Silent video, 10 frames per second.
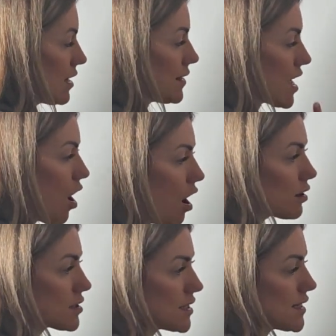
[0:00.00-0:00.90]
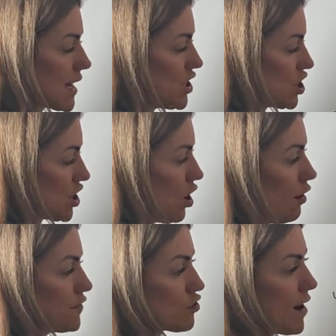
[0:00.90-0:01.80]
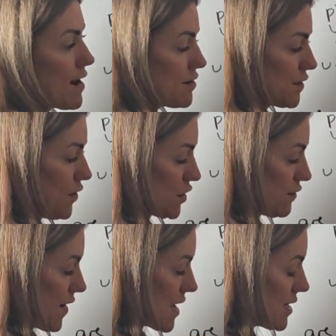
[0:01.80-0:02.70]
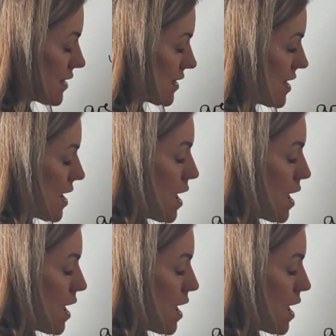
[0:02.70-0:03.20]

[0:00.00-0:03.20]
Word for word: the oxidation of triose phosphate,